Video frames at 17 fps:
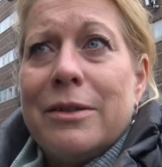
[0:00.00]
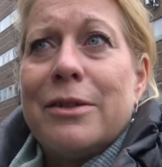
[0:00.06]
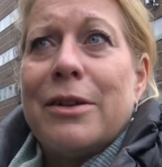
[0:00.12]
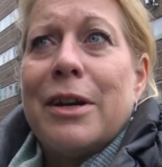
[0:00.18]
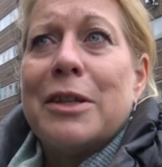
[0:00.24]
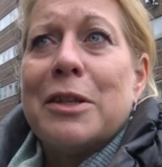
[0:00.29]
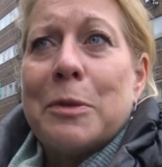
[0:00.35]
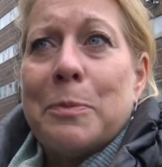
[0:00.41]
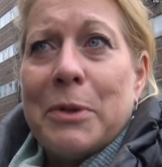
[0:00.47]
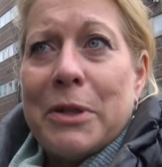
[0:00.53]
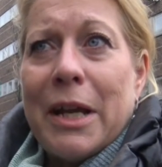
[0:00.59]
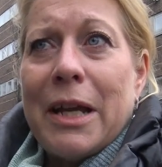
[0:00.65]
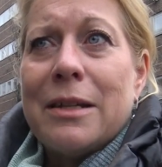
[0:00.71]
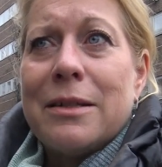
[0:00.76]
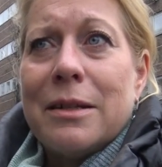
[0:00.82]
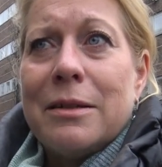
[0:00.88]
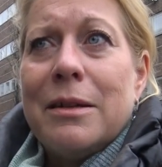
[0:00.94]

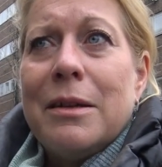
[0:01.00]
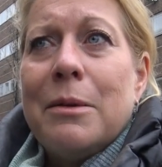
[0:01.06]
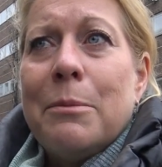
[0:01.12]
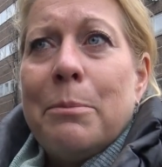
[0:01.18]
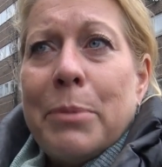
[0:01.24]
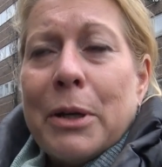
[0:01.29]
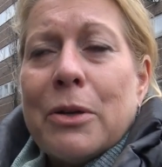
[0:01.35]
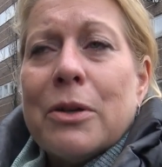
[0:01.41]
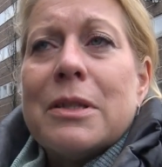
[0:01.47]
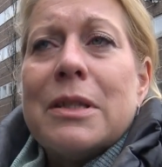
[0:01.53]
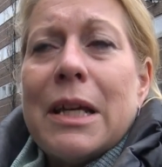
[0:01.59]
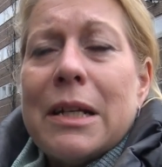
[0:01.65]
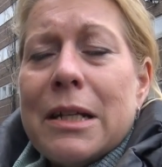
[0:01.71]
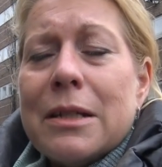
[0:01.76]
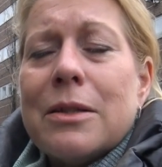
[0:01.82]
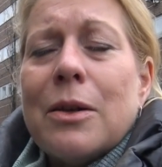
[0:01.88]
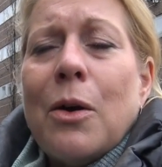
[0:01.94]
transportation because
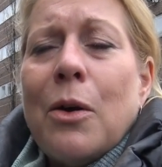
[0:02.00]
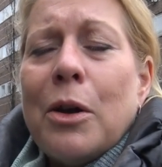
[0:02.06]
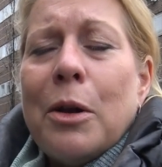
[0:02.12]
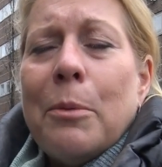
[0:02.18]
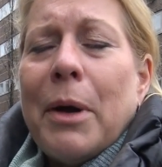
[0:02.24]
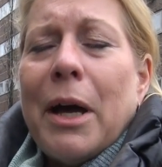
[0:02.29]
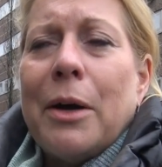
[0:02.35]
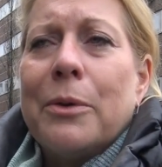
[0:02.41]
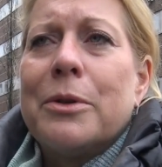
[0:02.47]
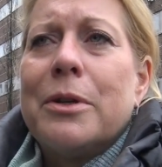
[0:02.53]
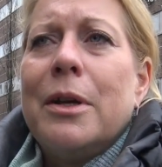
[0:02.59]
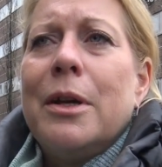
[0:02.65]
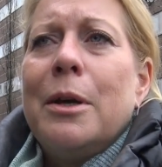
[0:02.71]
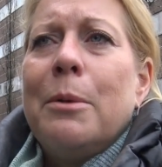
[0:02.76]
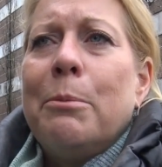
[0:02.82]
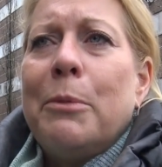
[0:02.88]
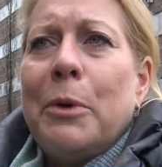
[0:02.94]
that is all about
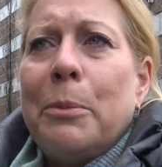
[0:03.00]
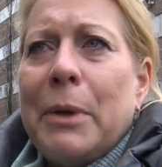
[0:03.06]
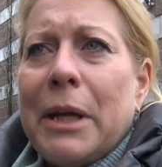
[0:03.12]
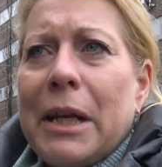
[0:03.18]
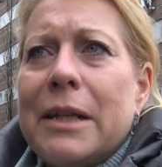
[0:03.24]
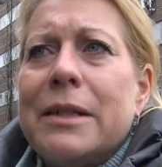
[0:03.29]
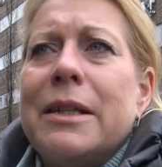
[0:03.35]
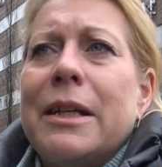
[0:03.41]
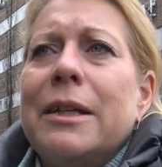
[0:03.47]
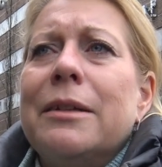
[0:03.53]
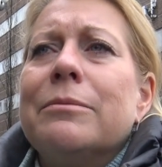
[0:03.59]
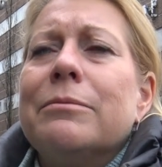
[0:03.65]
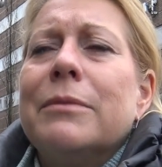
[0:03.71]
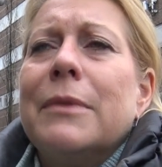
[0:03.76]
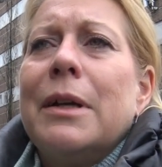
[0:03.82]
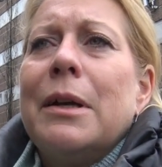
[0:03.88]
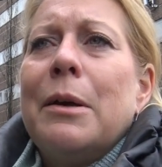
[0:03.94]
mobility
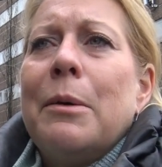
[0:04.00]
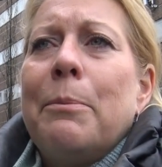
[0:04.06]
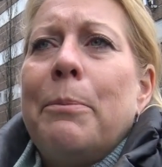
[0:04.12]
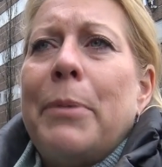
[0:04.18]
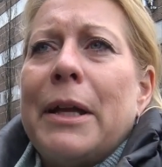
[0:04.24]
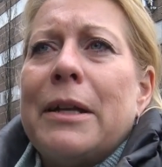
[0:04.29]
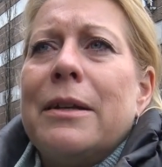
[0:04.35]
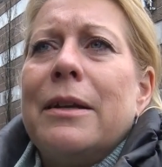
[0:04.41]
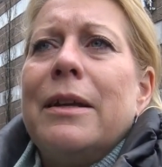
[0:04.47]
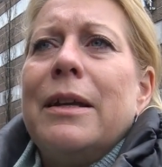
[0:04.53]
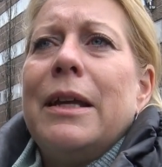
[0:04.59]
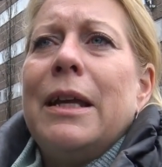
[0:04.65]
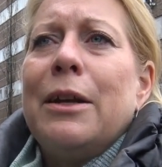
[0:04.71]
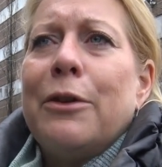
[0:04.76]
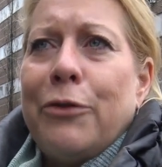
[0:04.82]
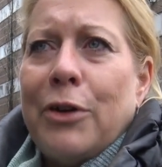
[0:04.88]
but in a